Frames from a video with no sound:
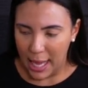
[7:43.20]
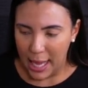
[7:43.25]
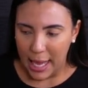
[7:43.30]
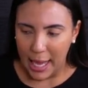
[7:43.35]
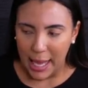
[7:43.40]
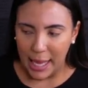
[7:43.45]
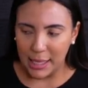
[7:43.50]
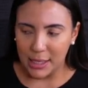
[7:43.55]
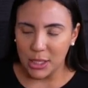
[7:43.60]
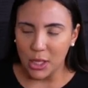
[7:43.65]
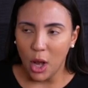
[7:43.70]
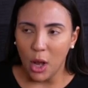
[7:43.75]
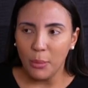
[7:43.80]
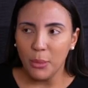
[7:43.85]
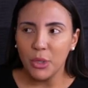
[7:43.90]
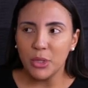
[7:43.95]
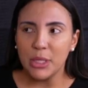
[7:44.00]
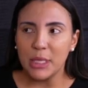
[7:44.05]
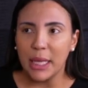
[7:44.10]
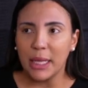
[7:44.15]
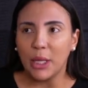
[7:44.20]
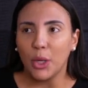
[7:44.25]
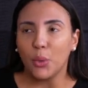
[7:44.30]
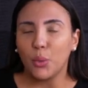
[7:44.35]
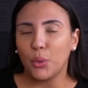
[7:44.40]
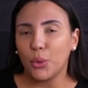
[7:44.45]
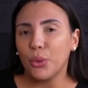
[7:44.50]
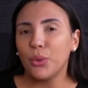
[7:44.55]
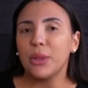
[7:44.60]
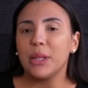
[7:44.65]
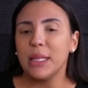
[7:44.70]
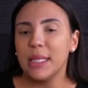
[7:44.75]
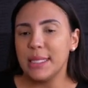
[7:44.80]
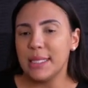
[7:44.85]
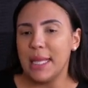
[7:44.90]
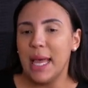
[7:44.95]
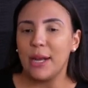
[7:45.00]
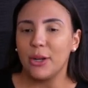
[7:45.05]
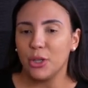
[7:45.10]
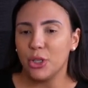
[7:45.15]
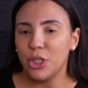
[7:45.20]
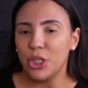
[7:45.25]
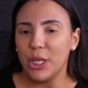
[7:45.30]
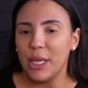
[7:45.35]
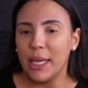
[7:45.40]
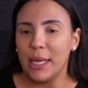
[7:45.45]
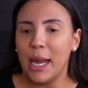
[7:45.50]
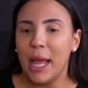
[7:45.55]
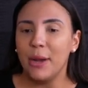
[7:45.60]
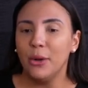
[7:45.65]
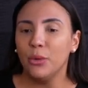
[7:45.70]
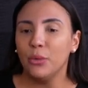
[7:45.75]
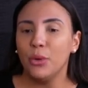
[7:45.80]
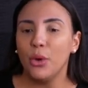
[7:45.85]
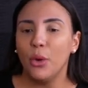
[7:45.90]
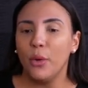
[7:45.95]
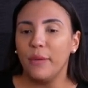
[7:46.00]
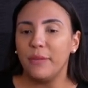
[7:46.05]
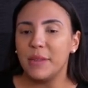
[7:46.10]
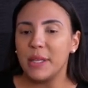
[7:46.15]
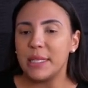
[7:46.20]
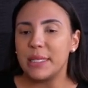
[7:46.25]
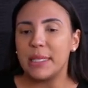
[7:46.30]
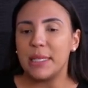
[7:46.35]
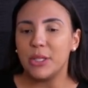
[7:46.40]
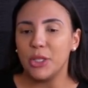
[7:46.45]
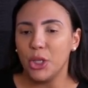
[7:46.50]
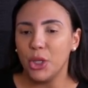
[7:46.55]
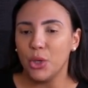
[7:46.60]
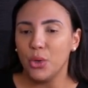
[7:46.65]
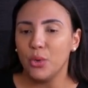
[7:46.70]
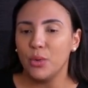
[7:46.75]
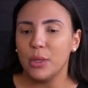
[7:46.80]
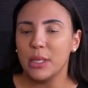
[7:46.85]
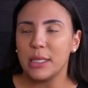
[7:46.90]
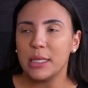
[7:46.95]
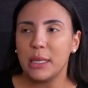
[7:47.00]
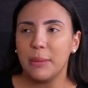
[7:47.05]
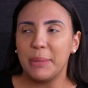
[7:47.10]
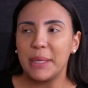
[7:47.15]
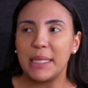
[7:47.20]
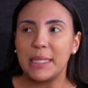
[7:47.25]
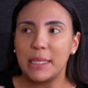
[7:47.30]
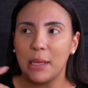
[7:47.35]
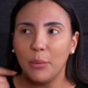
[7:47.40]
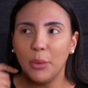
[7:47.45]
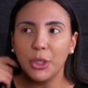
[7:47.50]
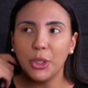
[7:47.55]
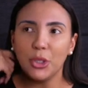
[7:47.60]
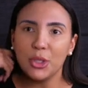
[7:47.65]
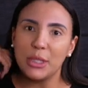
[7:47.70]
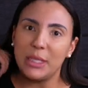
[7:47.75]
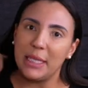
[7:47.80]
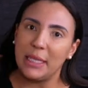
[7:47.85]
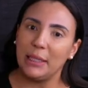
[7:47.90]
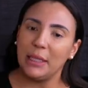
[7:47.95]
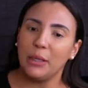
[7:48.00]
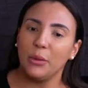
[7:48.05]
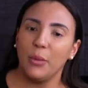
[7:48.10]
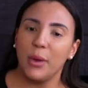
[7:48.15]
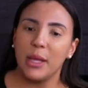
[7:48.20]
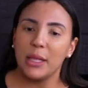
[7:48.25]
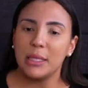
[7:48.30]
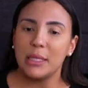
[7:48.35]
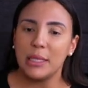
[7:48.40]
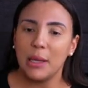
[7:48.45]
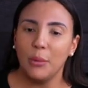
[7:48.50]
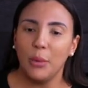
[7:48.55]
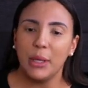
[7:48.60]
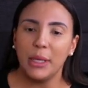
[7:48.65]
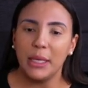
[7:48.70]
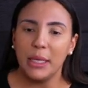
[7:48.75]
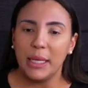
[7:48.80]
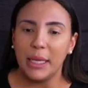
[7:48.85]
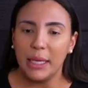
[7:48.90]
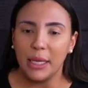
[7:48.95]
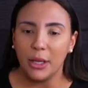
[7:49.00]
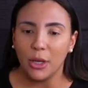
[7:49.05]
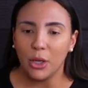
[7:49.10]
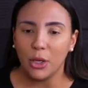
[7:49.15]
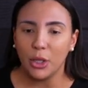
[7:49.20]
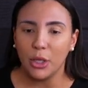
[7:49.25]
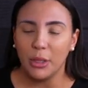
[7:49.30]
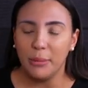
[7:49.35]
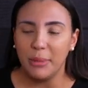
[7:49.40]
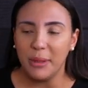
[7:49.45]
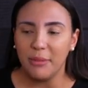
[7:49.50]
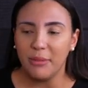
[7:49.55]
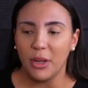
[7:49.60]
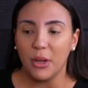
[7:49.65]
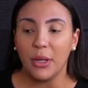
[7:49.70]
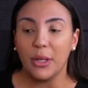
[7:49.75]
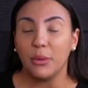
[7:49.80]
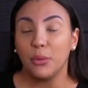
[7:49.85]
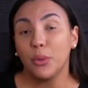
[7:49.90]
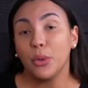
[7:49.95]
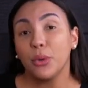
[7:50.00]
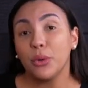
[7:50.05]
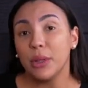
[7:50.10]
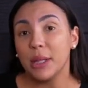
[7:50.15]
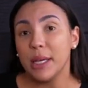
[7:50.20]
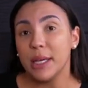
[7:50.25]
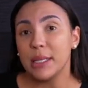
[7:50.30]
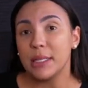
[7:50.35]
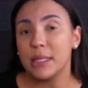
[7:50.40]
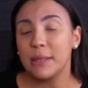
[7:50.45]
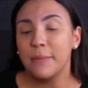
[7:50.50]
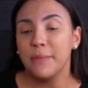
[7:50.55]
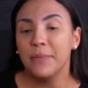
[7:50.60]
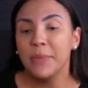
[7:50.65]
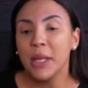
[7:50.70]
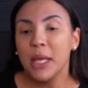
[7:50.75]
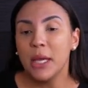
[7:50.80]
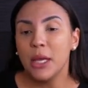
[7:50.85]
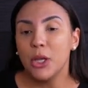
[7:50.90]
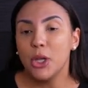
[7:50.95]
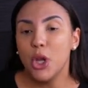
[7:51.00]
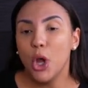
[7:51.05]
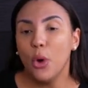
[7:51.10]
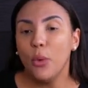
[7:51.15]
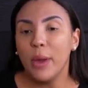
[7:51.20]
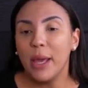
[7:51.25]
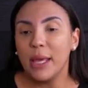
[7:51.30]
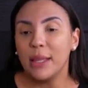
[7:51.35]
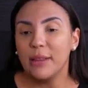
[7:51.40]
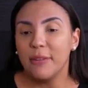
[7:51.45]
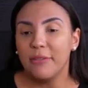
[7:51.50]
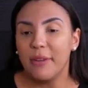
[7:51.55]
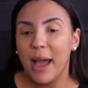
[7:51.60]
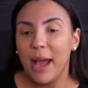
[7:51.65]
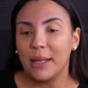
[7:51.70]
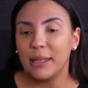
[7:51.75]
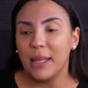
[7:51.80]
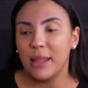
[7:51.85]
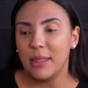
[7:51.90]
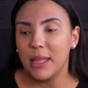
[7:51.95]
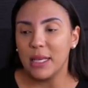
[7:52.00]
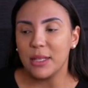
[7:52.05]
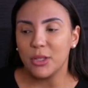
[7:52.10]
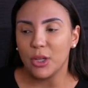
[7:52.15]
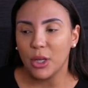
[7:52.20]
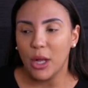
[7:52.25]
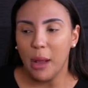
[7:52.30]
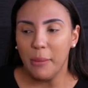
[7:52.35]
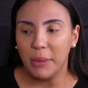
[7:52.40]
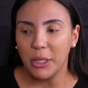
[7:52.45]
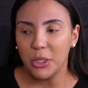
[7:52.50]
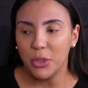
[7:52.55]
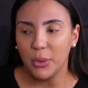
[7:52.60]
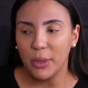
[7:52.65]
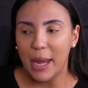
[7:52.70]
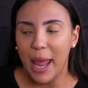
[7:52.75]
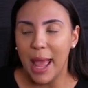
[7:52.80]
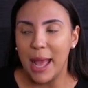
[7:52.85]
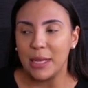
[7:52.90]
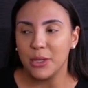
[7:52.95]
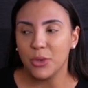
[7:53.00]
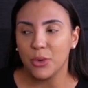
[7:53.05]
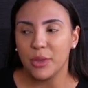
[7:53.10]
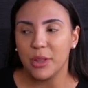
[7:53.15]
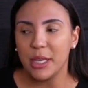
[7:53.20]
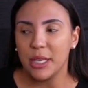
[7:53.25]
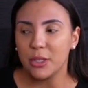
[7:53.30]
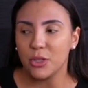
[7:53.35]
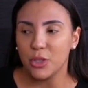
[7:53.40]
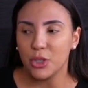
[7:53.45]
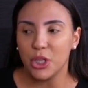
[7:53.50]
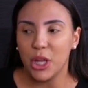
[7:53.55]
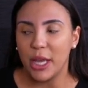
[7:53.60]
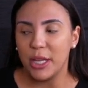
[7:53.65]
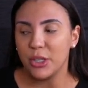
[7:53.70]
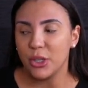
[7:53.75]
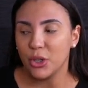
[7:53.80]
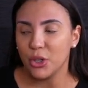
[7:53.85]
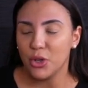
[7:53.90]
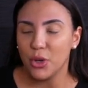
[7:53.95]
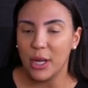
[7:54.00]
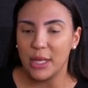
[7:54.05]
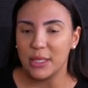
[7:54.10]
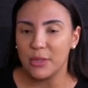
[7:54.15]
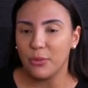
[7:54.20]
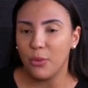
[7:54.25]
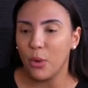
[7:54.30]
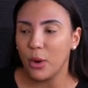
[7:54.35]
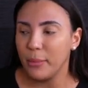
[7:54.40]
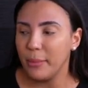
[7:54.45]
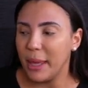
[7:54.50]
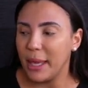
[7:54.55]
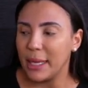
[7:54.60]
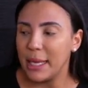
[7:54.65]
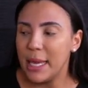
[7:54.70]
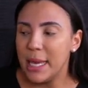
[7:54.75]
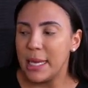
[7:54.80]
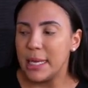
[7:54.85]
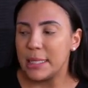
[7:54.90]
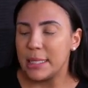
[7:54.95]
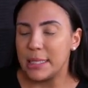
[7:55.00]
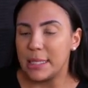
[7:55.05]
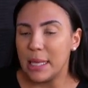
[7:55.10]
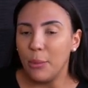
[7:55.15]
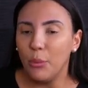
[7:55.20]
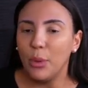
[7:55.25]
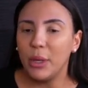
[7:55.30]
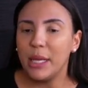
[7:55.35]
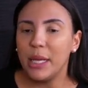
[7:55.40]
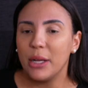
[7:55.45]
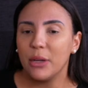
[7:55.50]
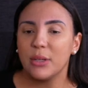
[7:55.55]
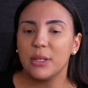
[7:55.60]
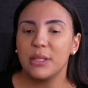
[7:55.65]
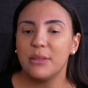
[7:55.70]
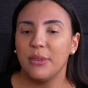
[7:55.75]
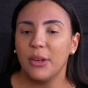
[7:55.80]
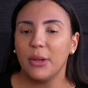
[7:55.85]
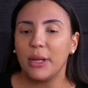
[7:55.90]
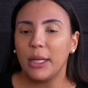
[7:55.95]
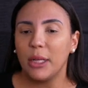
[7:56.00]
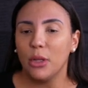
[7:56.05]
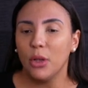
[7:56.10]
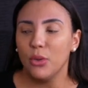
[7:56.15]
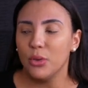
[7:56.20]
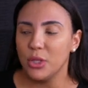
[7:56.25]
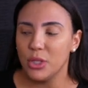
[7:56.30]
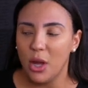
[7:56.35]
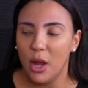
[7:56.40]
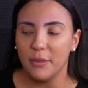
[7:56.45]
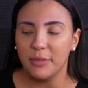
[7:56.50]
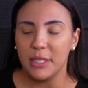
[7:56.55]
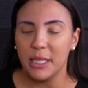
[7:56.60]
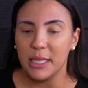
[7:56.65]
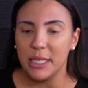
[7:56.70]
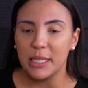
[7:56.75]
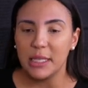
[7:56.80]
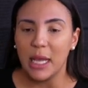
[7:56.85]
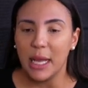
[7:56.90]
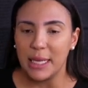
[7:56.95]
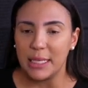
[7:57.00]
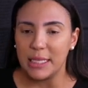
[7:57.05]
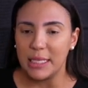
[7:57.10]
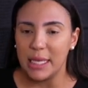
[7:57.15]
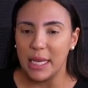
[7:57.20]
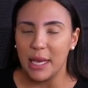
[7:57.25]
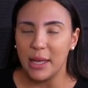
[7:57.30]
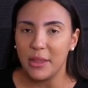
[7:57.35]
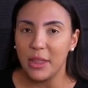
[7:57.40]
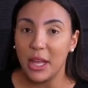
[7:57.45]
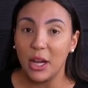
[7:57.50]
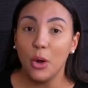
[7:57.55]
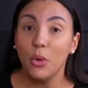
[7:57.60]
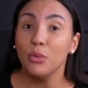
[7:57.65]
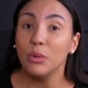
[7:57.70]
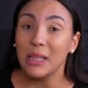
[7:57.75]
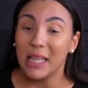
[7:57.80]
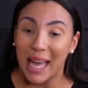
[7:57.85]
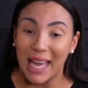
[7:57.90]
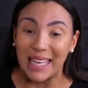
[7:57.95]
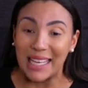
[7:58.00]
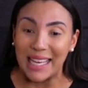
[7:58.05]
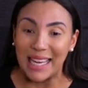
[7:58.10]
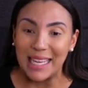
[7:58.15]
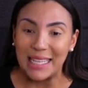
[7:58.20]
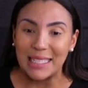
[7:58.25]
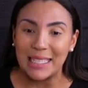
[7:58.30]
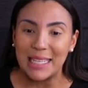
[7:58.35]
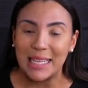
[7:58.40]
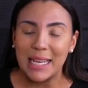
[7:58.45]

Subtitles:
It's almost like a ruthless energy. And I don't know if this is you. This could be someone you're dealing with. Someone here could be very ruthless. Knowing the fact that things are coming to an end or things are changing or transforming, someone here is very closed off to this idea. They don't like it.